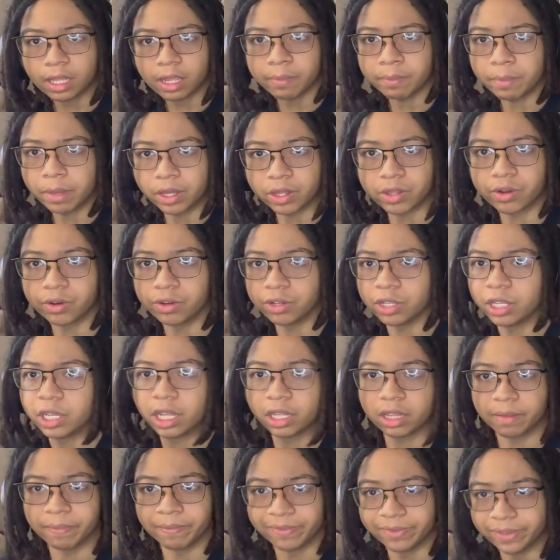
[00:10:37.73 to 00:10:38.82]
make sure you get
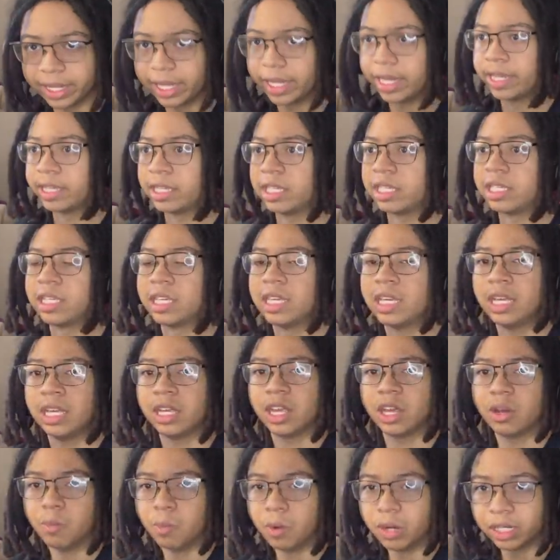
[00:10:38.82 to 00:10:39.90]
them flanks,
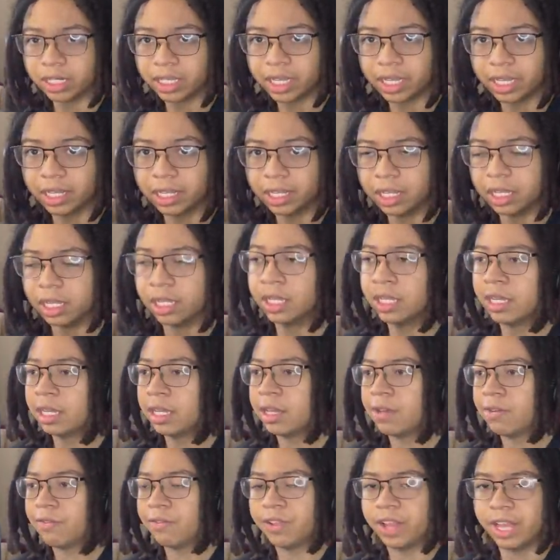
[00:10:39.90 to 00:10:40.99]
get 1 kill,
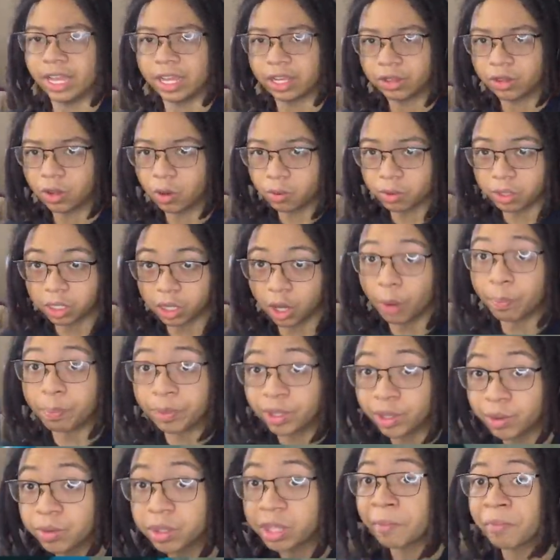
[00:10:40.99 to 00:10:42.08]
flank,
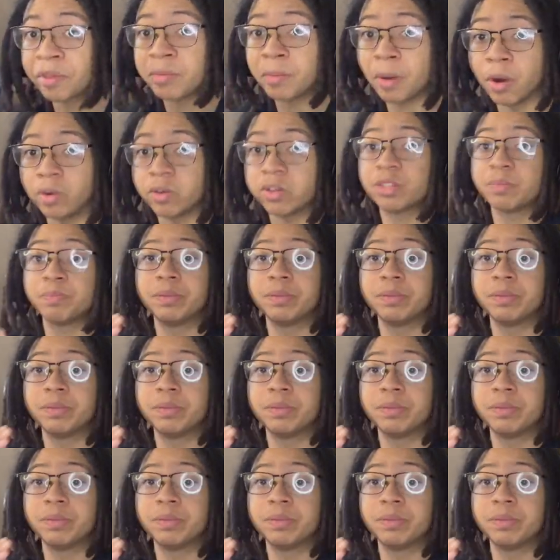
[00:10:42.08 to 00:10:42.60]
abuse them smokes.